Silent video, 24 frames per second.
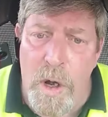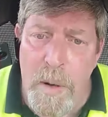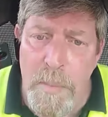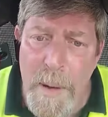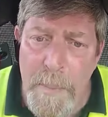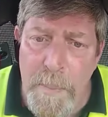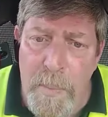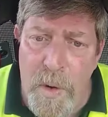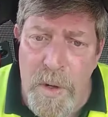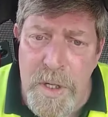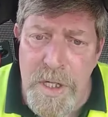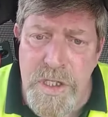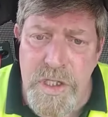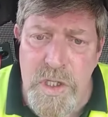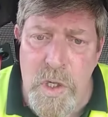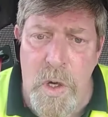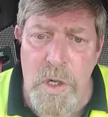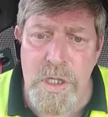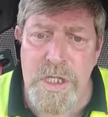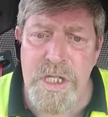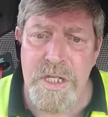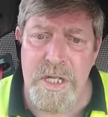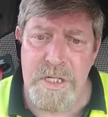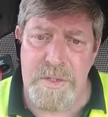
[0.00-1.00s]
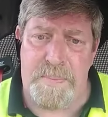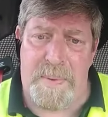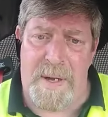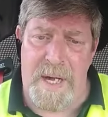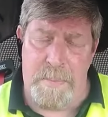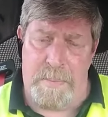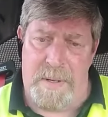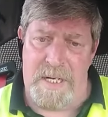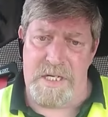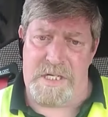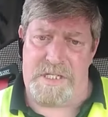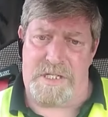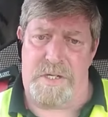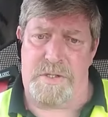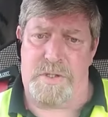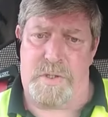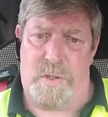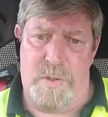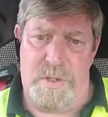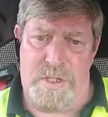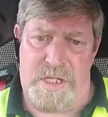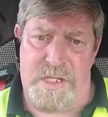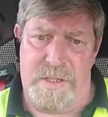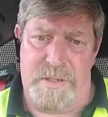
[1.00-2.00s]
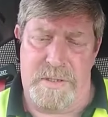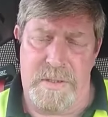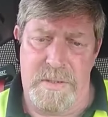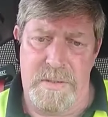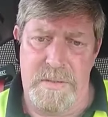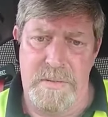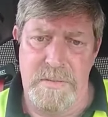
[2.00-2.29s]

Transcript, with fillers: about Boris Johnson, it's Prime Minister Johnson.